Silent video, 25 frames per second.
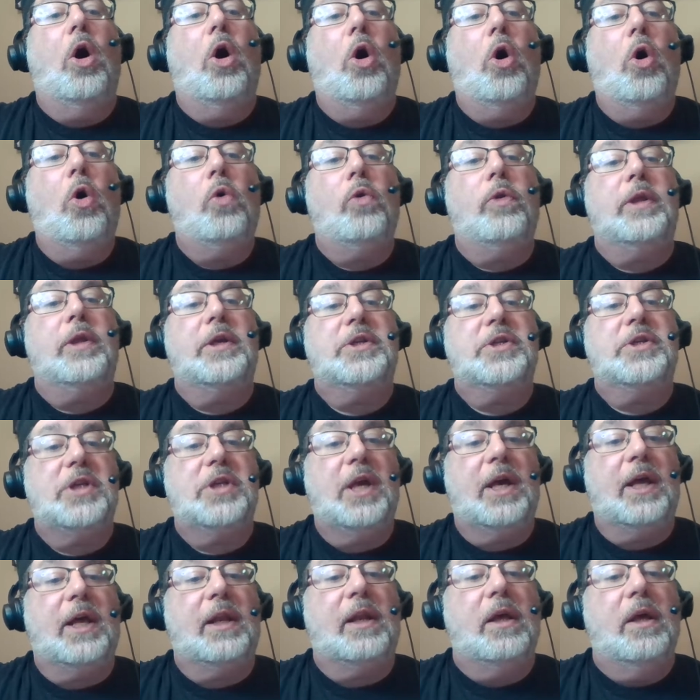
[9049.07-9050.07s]
Holy
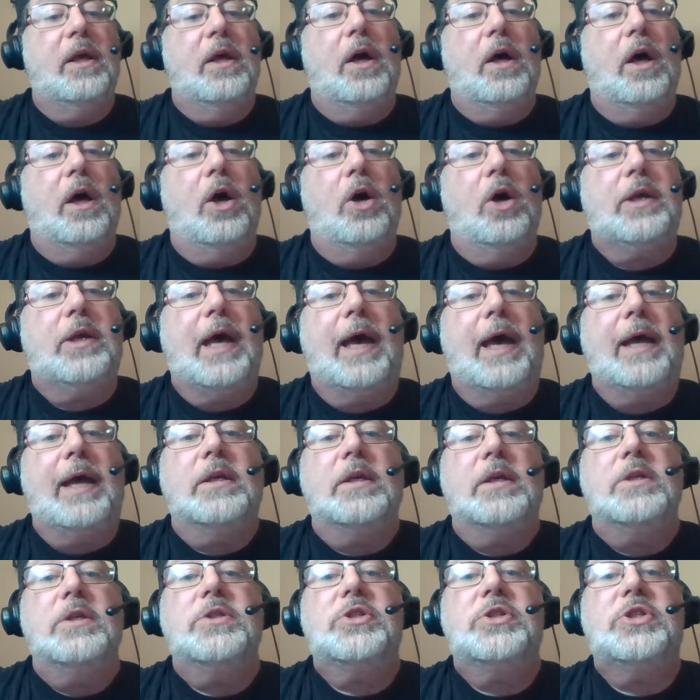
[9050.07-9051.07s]
shit. Okay,
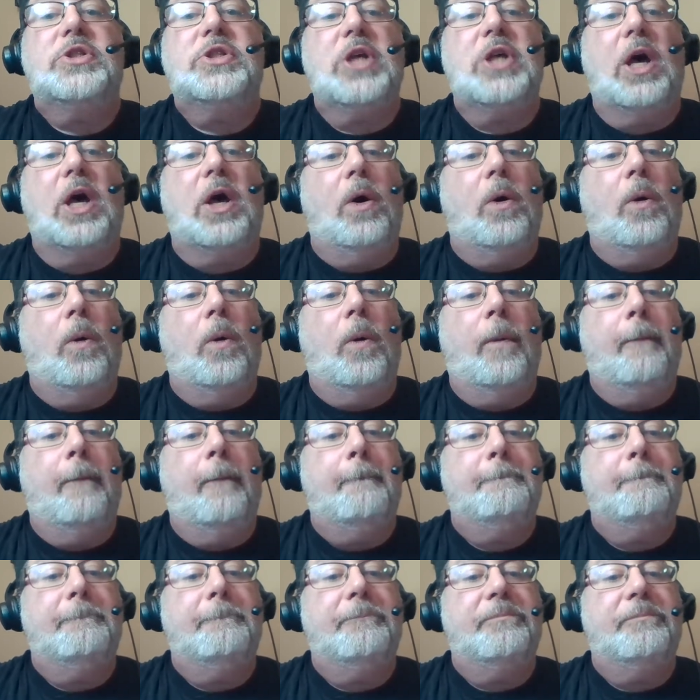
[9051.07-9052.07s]
So
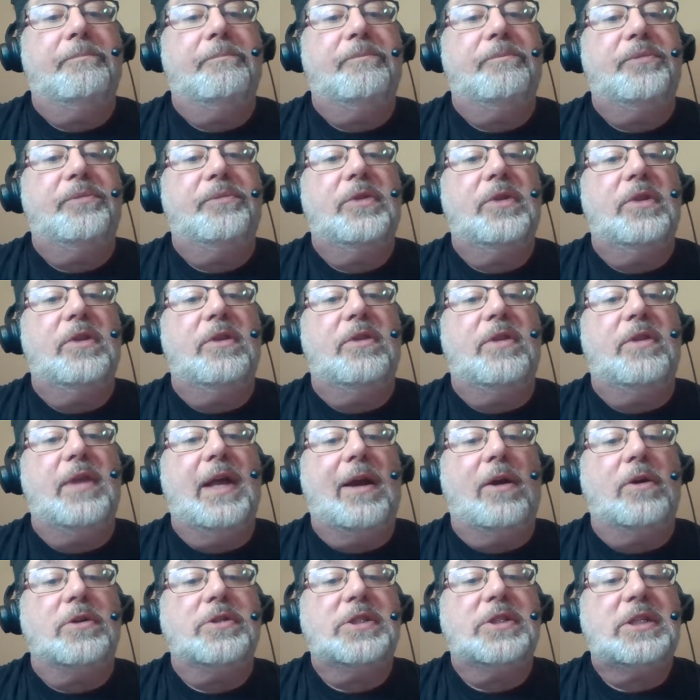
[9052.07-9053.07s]

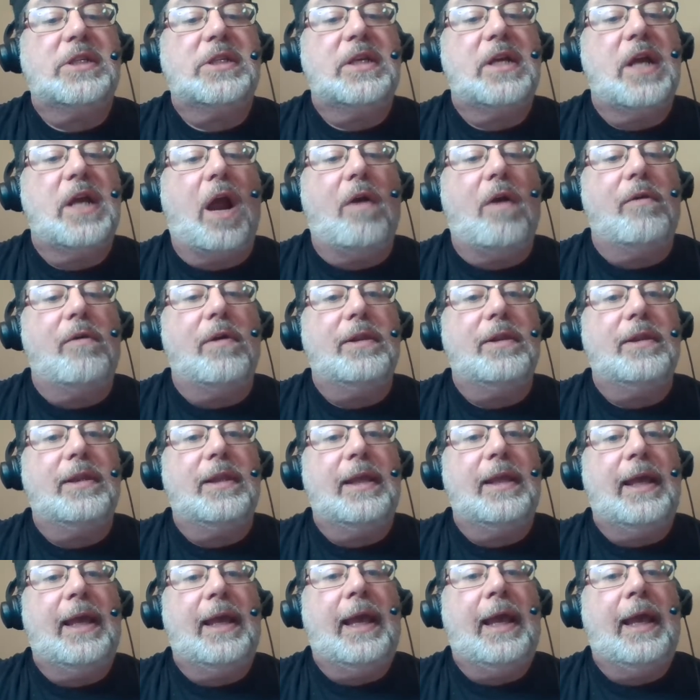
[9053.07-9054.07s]
there's
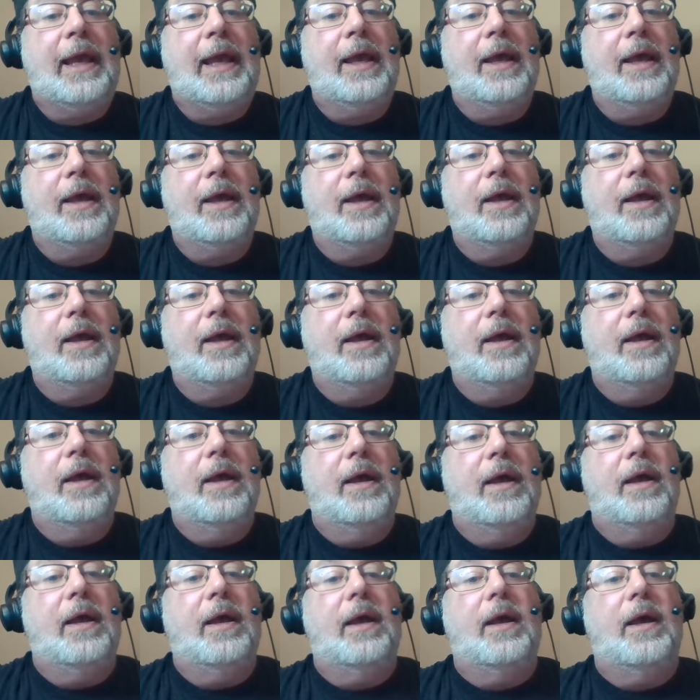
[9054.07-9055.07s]
currently
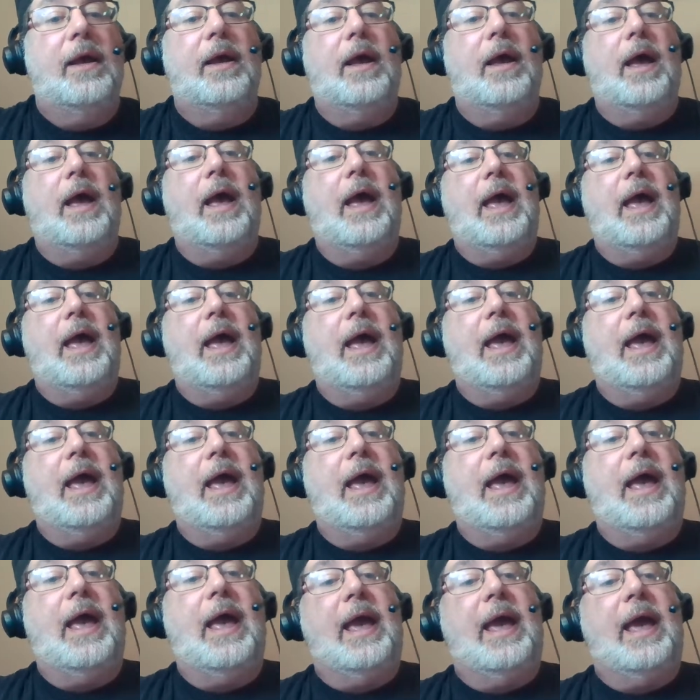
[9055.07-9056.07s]
a
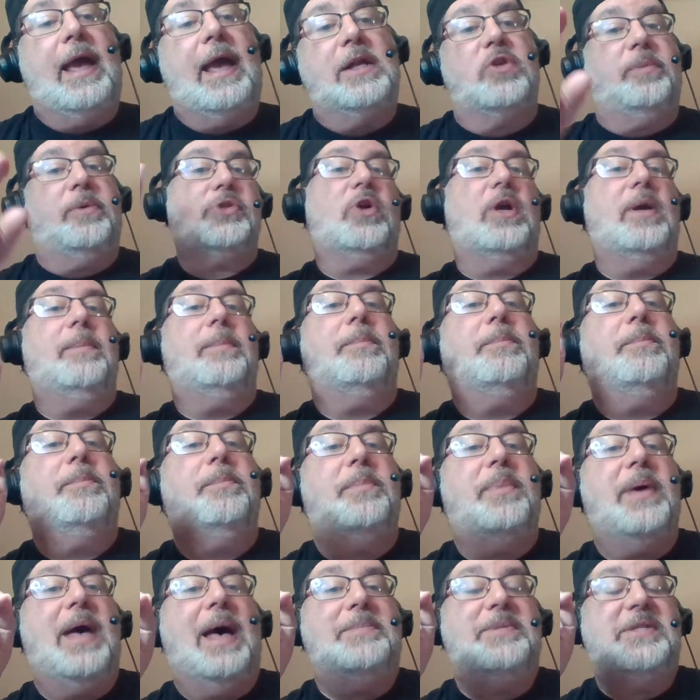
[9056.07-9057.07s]
triple stripe
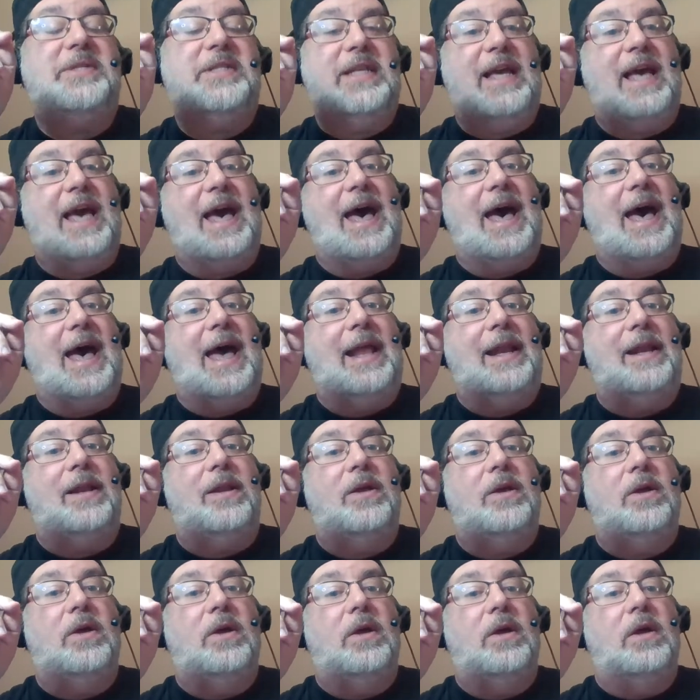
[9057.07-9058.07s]
Pepsi hat,
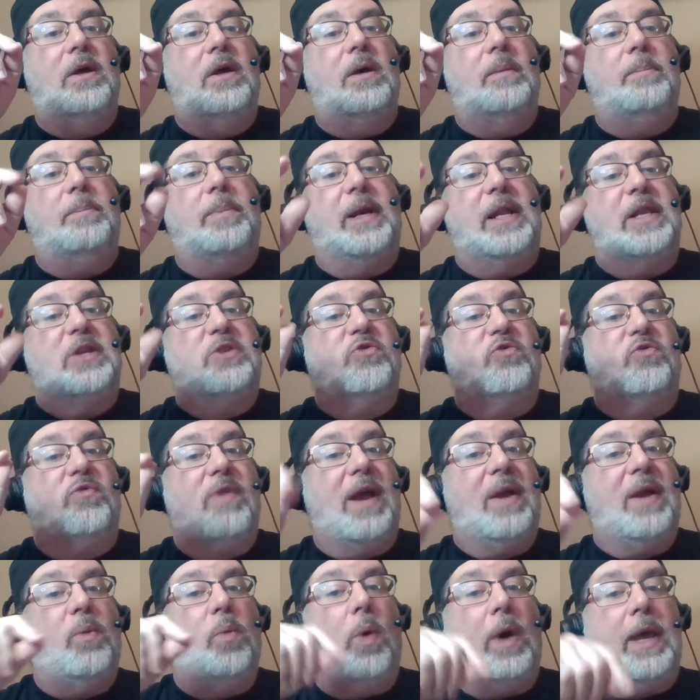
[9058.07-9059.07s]
but it's
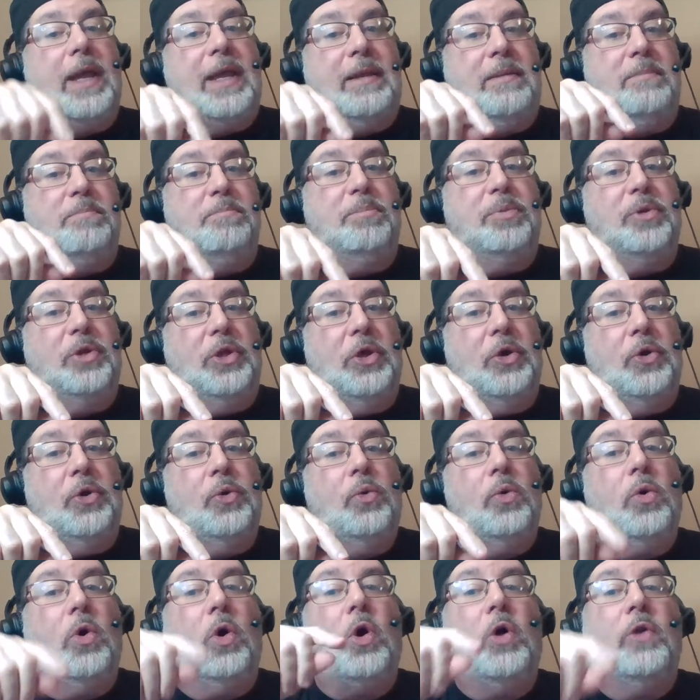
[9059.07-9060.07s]
red, white, and
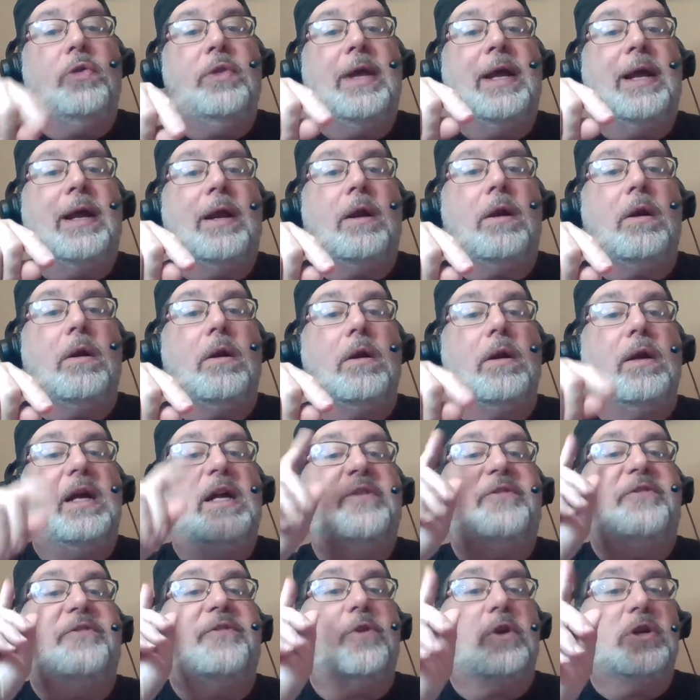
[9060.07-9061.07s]
blue on there
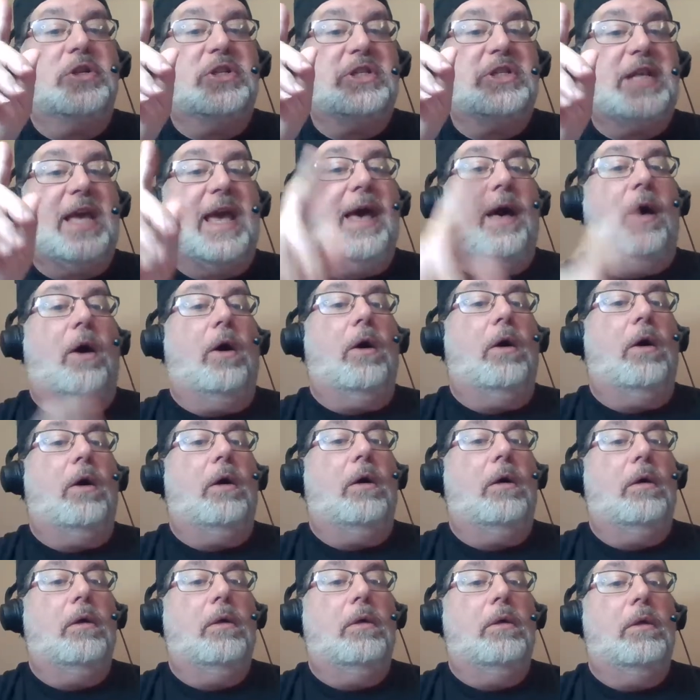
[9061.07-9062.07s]
for sale.
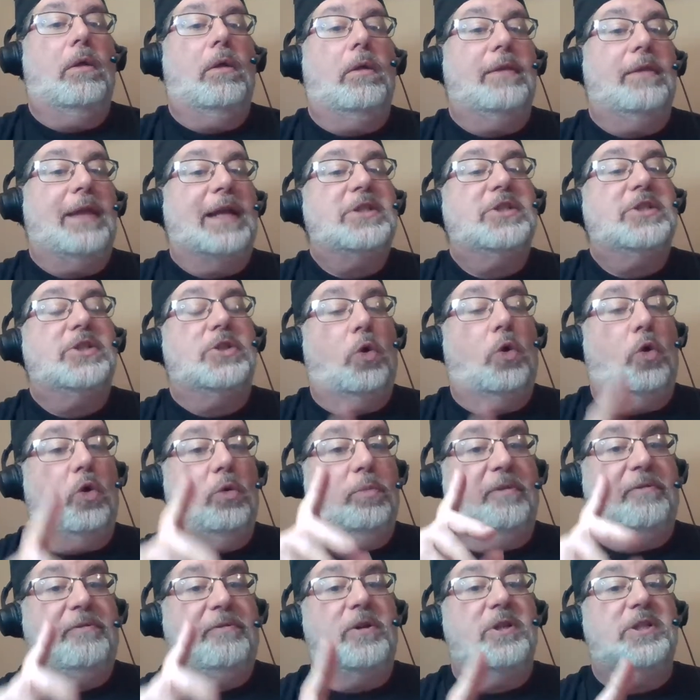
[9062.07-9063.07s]
Not sold,
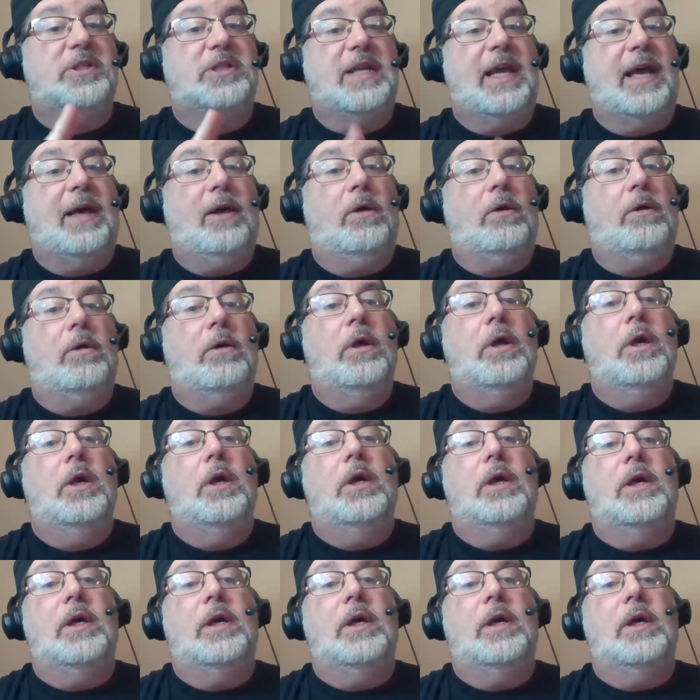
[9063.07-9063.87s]
but for sale.